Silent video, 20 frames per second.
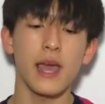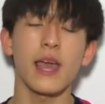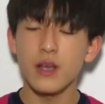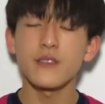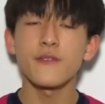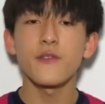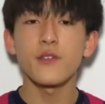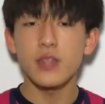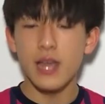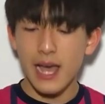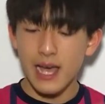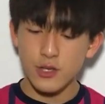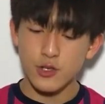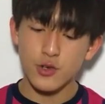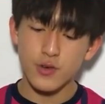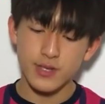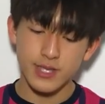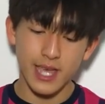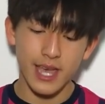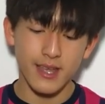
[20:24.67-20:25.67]
Whereas for the
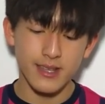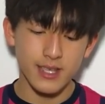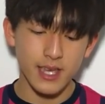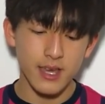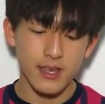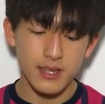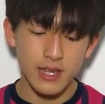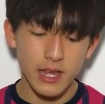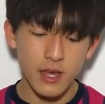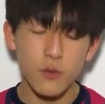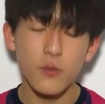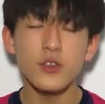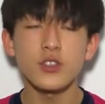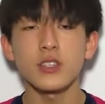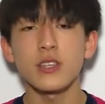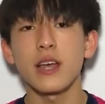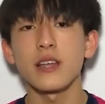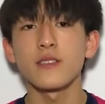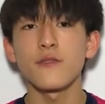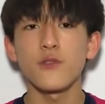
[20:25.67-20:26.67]
Astrox 88D, which
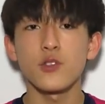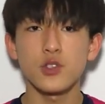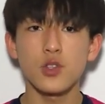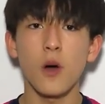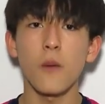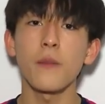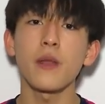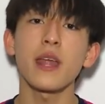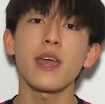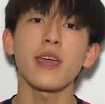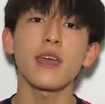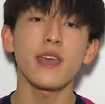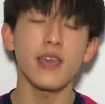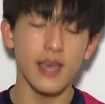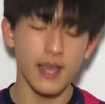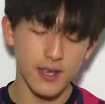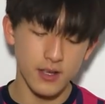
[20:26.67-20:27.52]
stands for dominate,